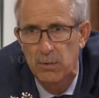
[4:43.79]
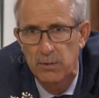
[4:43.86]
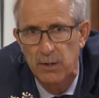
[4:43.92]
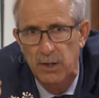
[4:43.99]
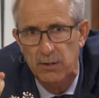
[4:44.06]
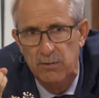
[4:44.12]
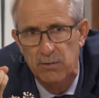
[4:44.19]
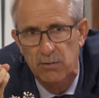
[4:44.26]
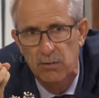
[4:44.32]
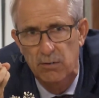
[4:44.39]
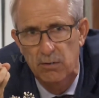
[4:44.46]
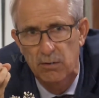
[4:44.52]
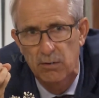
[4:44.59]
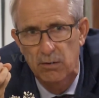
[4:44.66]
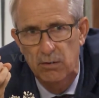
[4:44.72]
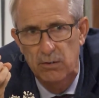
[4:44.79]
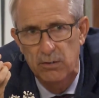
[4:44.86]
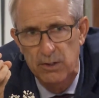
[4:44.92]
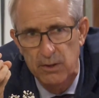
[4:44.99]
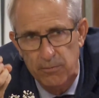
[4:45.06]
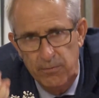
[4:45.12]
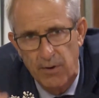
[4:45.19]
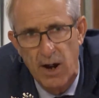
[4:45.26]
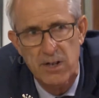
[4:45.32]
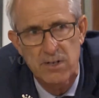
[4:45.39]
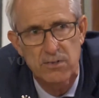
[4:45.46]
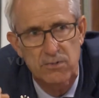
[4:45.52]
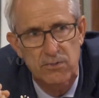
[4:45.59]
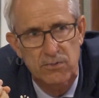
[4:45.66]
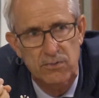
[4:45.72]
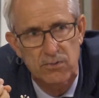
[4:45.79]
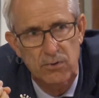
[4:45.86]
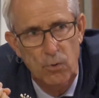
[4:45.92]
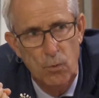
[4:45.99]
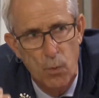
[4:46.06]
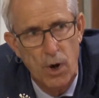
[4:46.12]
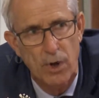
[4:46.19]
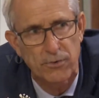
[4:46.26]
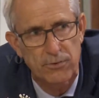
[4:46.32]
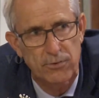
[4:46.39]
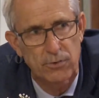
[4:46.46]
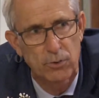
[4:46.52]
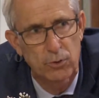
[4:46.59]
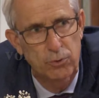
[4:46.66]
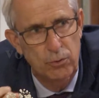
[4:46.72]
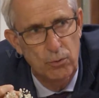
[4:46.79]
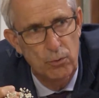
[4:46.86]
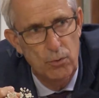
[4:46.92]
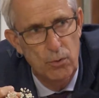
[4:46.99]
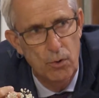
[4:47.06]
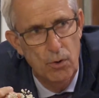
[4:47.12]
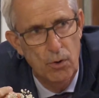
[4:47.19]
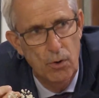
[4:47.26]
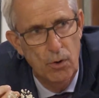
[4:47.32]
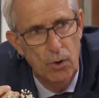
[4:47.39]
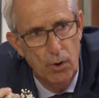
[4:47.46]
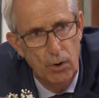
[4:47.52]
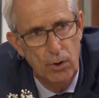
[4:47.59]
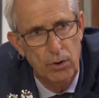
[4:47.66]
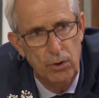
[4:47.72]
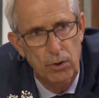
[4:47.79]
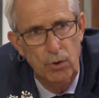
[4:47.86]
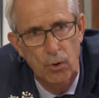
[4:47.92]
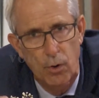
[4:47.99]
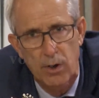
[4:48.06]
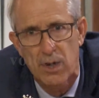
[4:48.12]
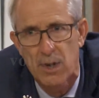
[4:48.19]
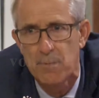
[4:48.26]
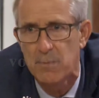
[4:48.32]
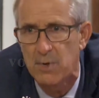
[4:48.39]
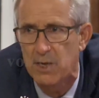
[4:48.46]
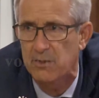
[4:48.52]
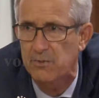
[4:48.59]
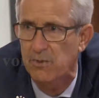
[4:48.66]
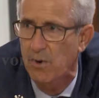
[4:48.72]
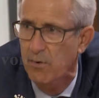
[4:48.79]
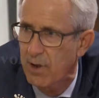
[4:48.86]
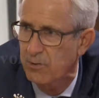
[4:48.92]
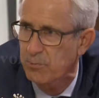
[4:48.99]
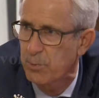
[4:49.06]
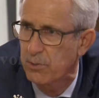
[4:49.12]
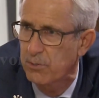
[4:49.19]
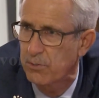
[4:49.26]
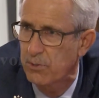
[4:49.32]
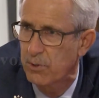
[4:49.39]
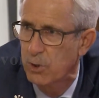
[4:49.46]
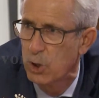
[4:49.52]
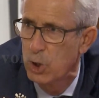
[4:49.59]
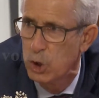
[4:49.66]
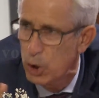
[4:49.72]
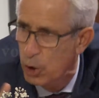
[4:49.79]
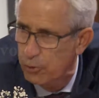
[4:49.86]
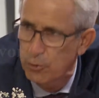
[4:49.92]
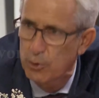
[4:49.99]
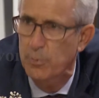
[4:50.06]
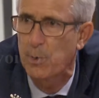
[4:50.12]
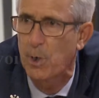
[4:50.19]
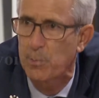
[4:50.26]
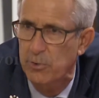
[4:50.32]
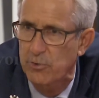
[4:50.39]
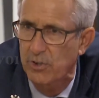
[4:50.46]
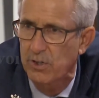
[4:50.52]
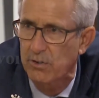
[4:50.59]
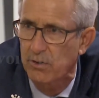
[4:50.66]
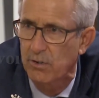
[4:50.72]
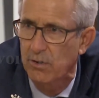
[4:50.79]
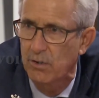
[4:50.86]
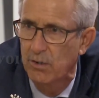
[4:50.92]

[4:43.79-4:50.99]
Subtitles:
that defines what to her or him is harassment, not to the perpetrator.